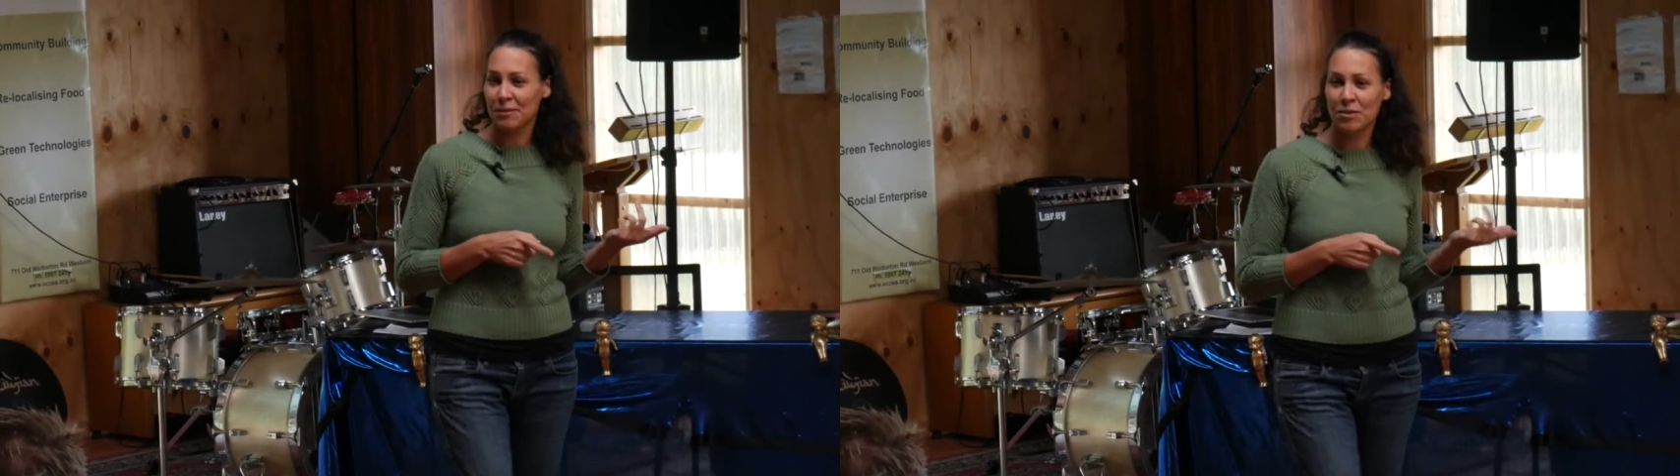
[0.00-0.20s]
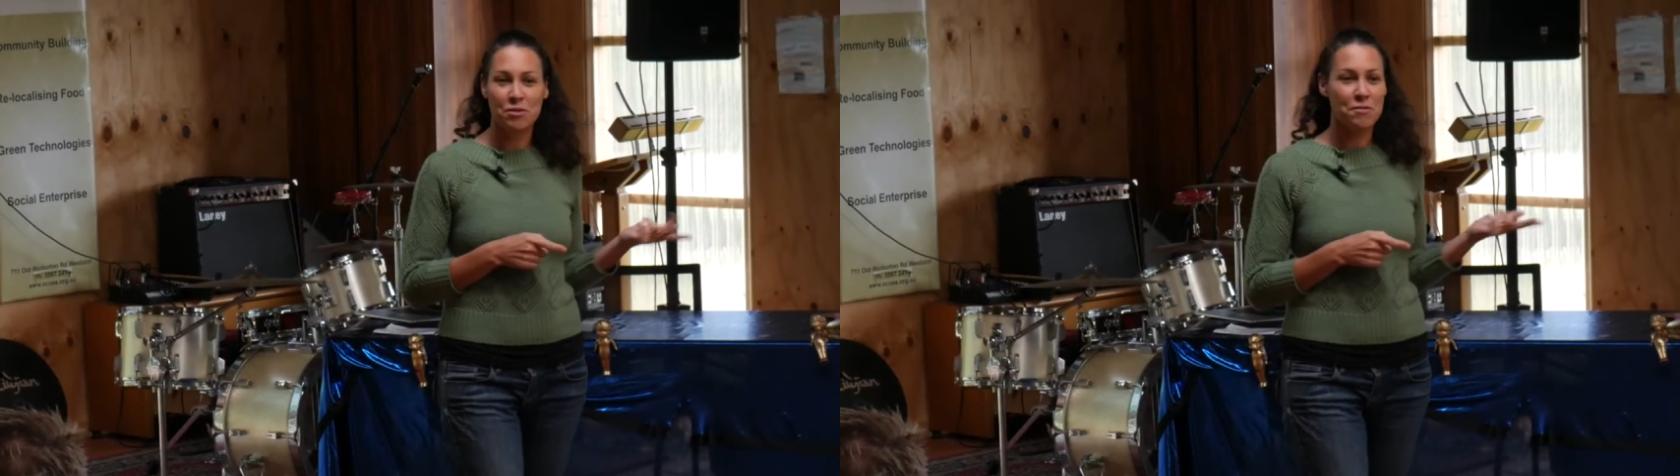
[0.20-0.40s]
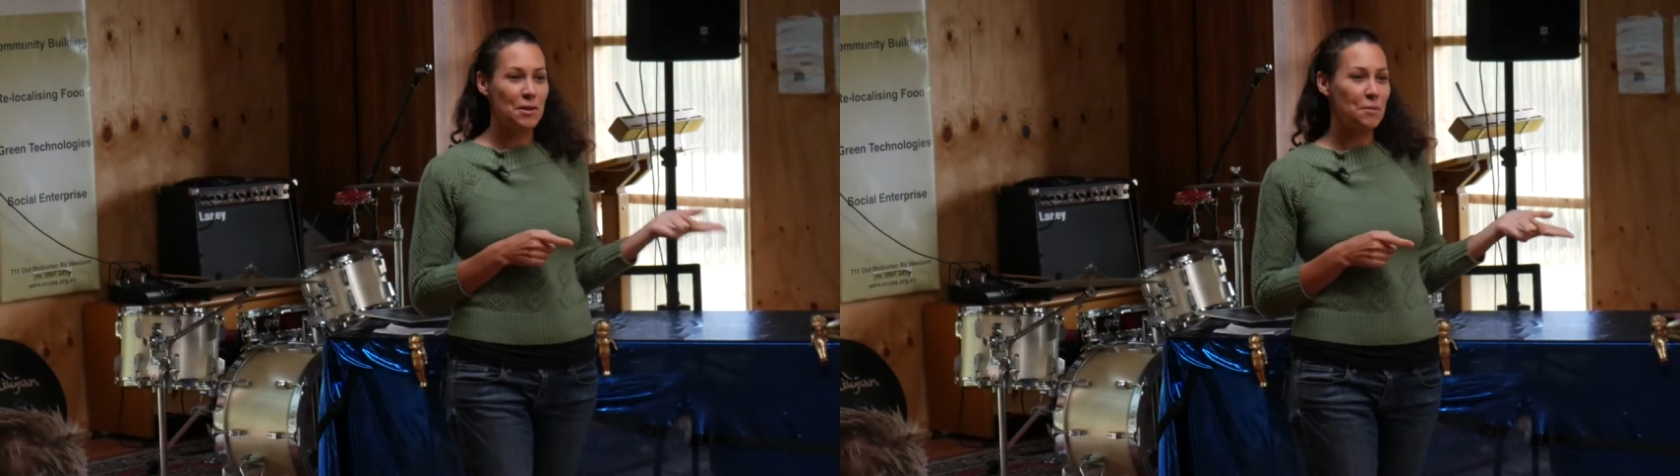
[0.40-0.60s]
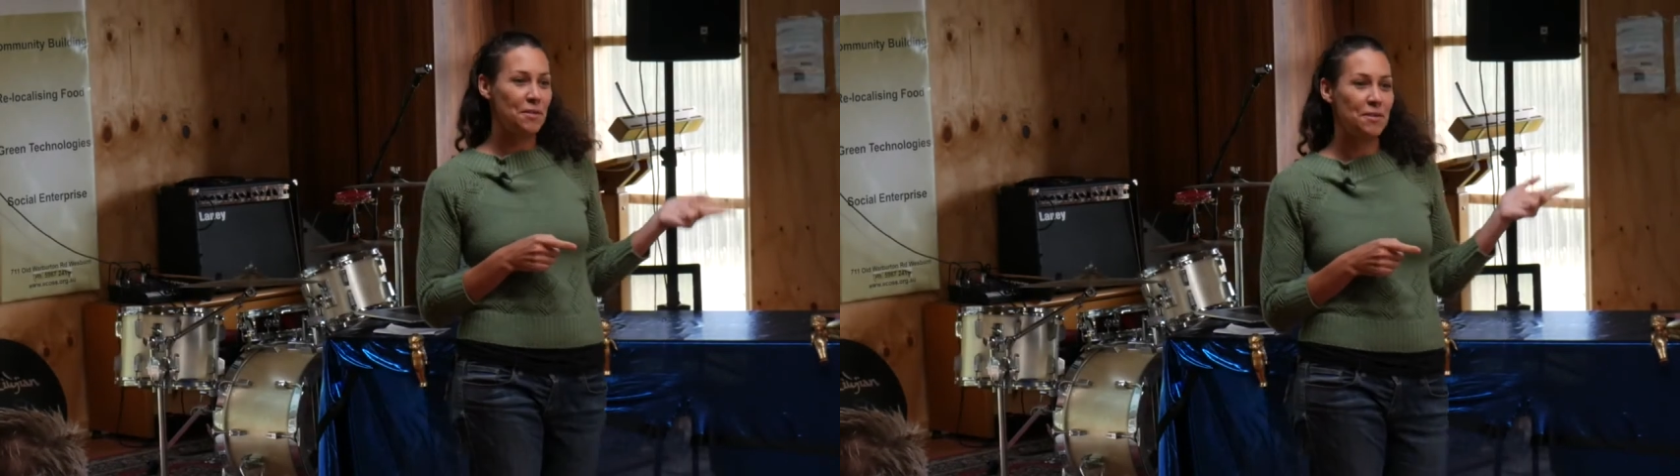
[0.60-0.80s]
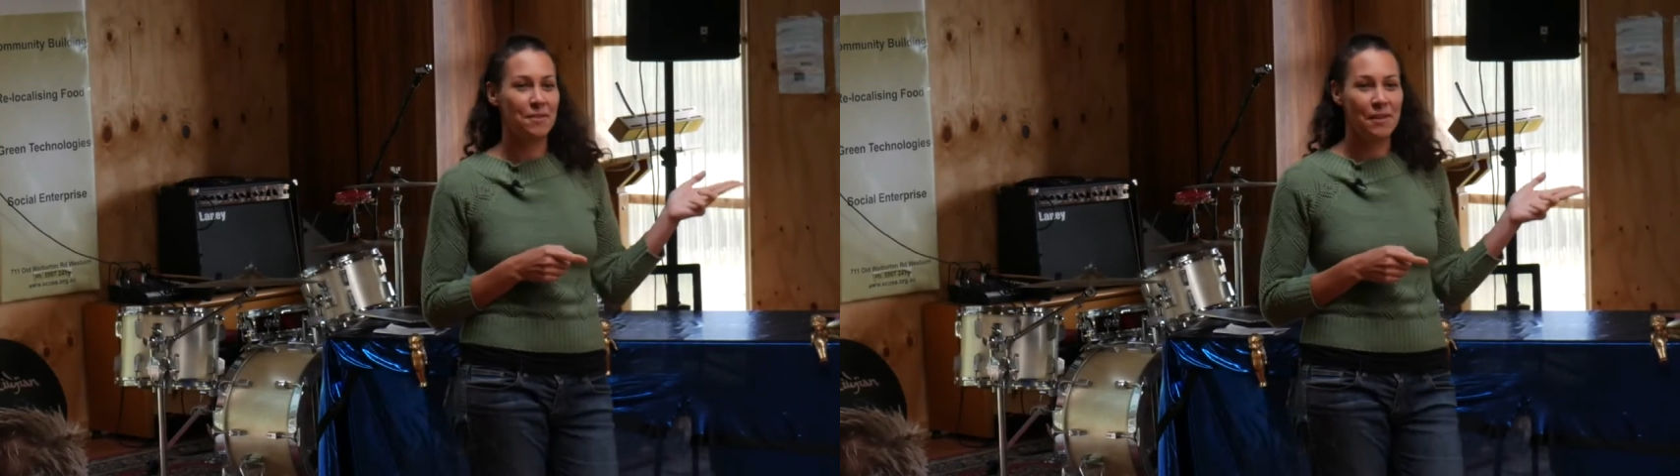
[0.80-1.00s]
two of
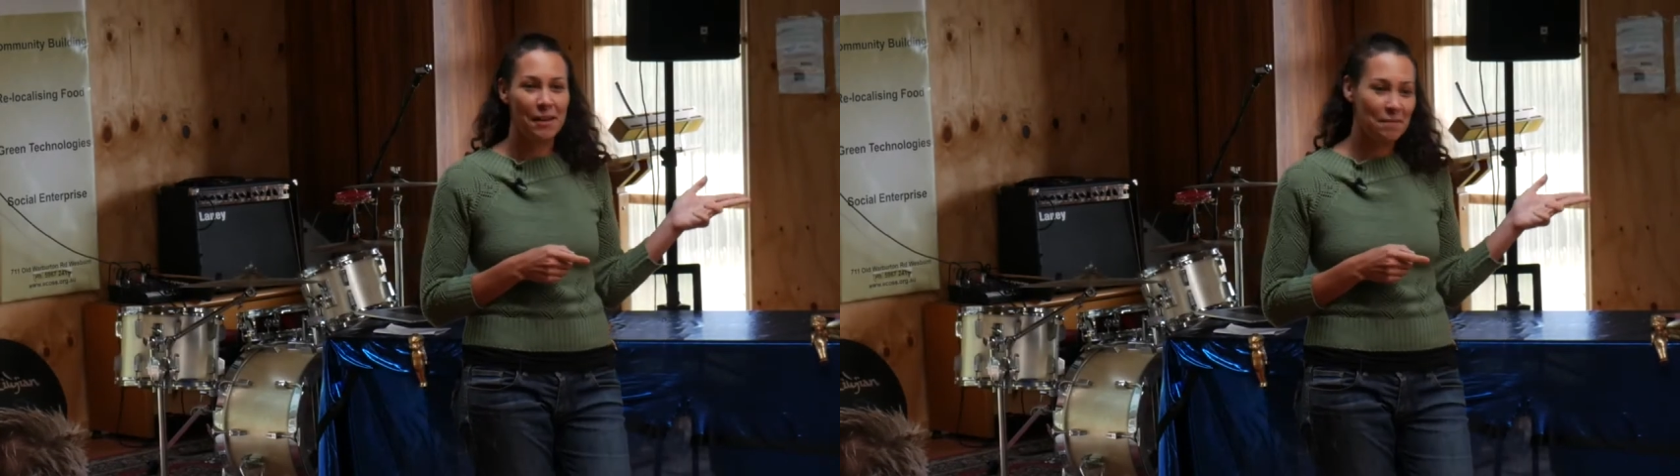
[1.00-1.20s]
Melbourne's like